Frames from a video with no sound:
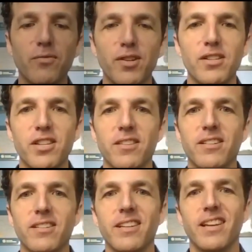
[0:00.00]
for each
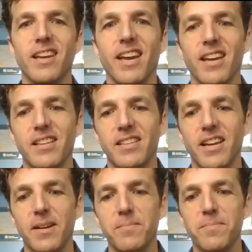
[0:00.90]
other and
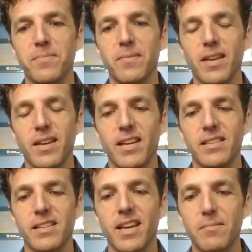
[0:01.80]

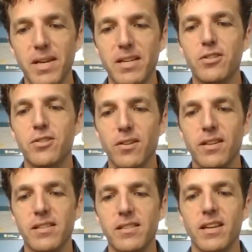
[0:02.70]
make sure
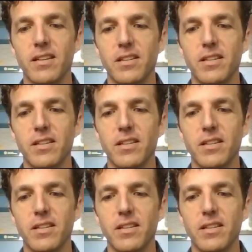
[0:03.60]
that